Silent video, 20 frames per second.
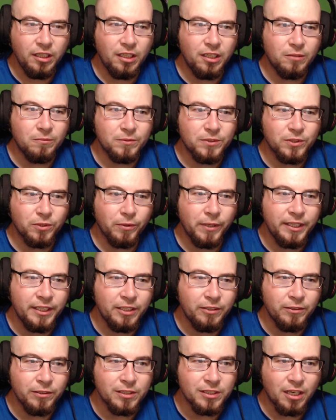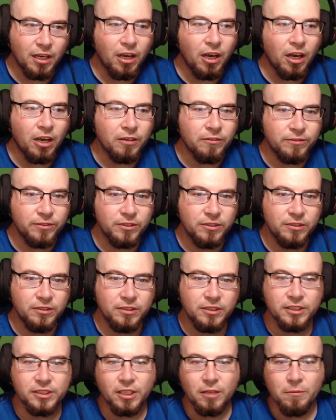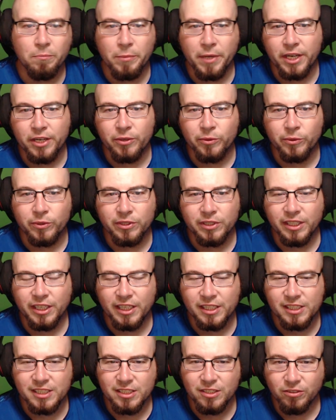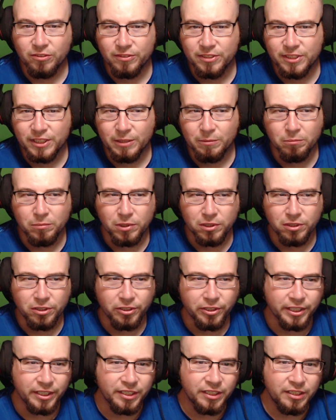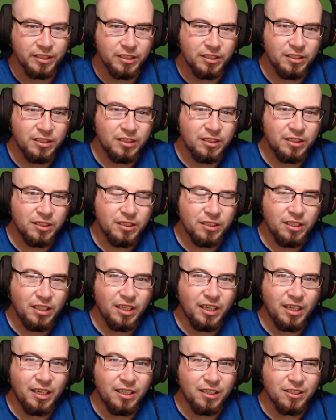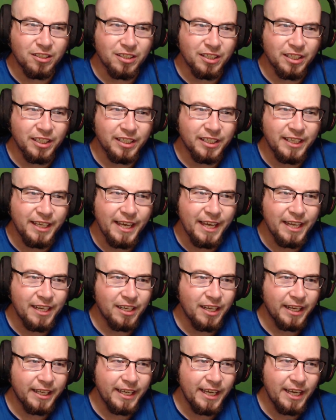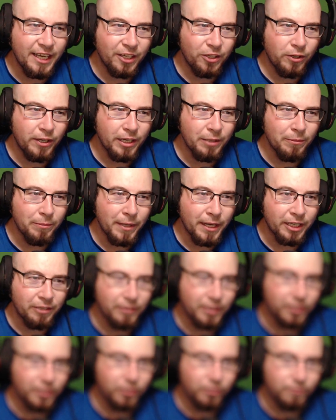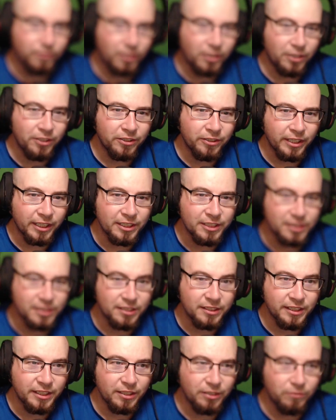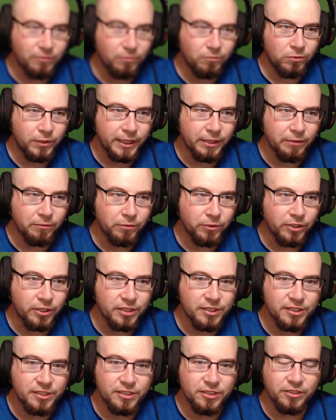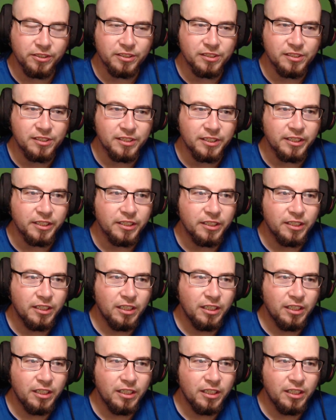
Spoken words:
So right now it's off, it's on manual, and I still seem blurry. I can't go any back. If I go farther, I just get way worse. You can see.